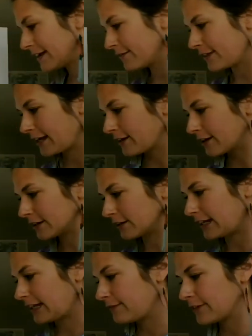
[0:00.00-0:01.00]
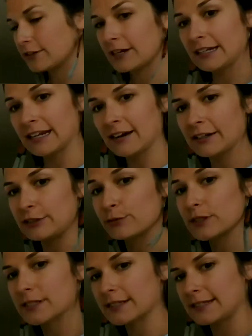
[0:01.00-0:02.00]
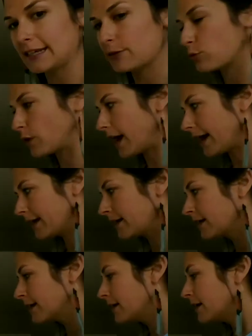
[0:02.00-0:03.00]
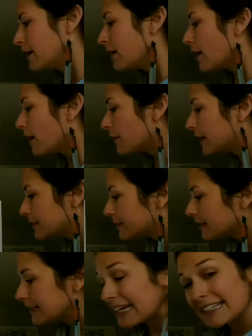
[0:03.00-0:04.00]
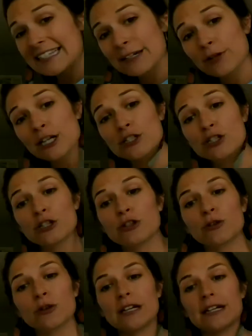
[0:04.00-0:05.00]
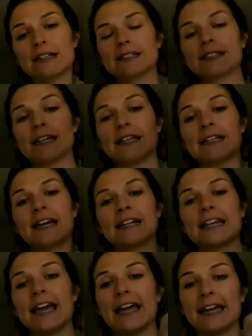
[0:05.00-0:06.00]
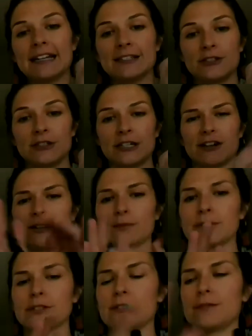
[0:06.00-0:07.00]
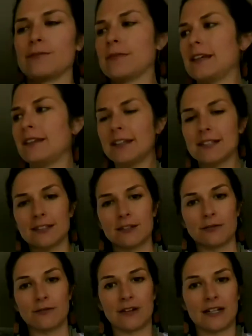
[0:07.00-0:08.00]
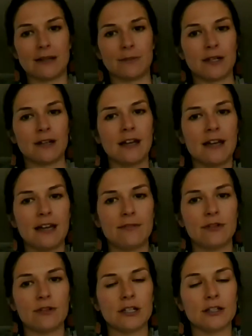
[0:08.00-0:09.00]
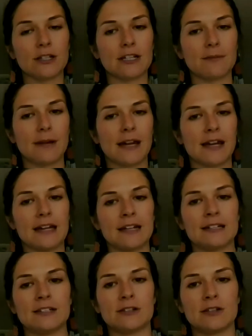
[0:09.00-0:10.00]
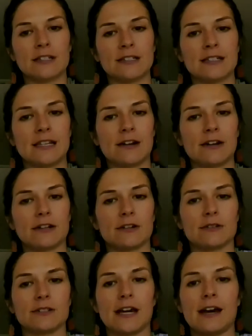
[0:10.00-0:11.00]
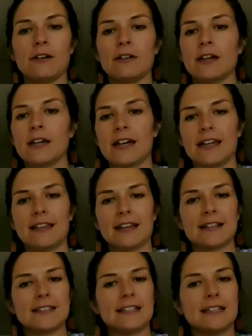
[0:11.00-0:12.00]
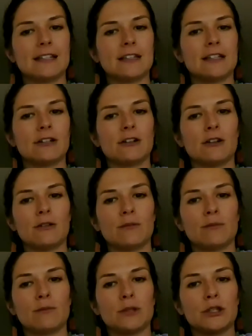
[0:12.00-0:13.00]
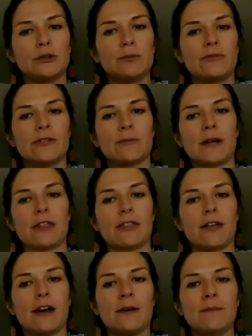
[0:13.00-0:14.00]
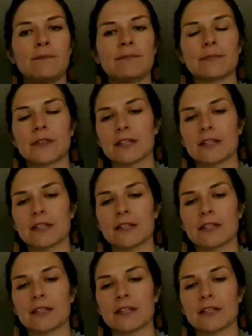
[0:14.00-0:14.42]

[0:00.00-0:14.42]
if they aren't even right now, and you will see why. Okay, so the next thing we're gonna do is connect hands to the arms. So that looks a little funny, but if you can look at my hand, you can see how it goes out, and I can see a little bloop for my thumb,